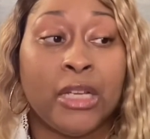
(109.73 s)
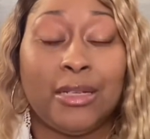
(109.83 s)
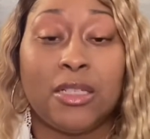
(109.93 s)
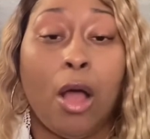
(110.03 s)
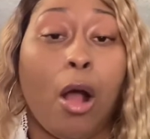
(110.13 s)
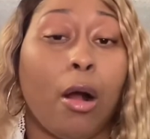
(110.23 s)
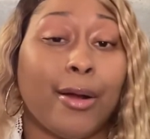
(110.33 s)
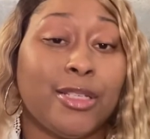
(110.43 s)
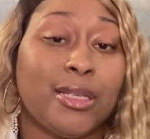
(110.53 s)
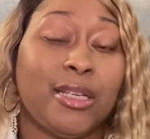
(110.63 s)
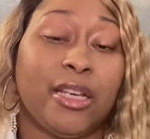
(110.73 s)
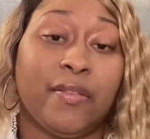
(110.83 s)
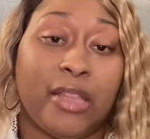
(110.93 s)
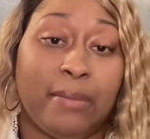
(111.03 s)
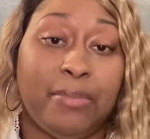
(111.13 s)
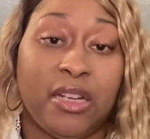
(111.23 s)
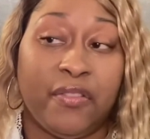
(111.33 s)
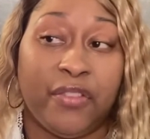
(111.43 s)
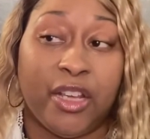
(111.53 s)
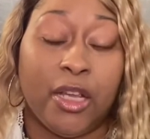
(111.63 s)
And it's hard to give that
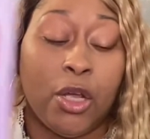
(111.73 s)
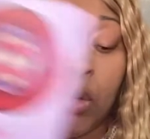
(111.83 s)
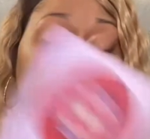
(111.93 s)
benefit